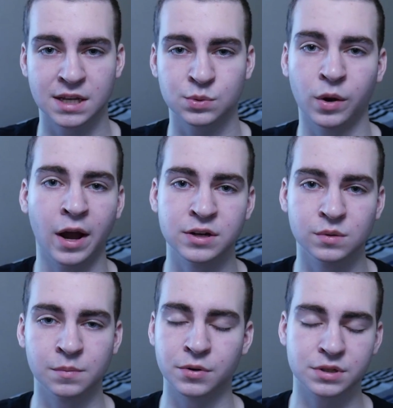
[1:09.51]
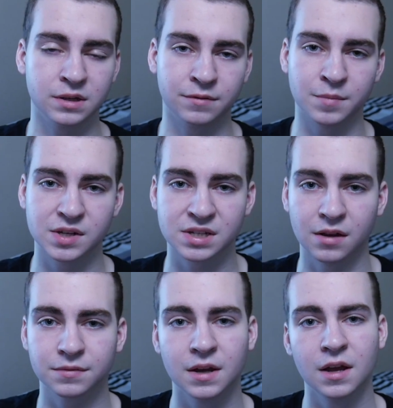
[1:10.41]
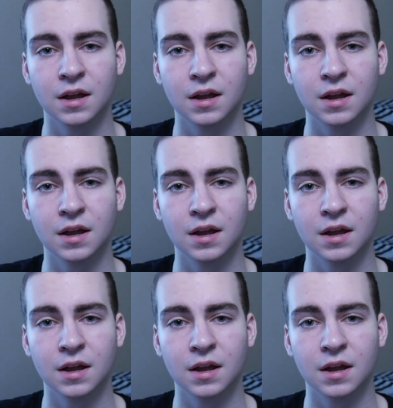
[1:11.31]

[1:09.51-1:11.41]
That's why I do them personally for myself.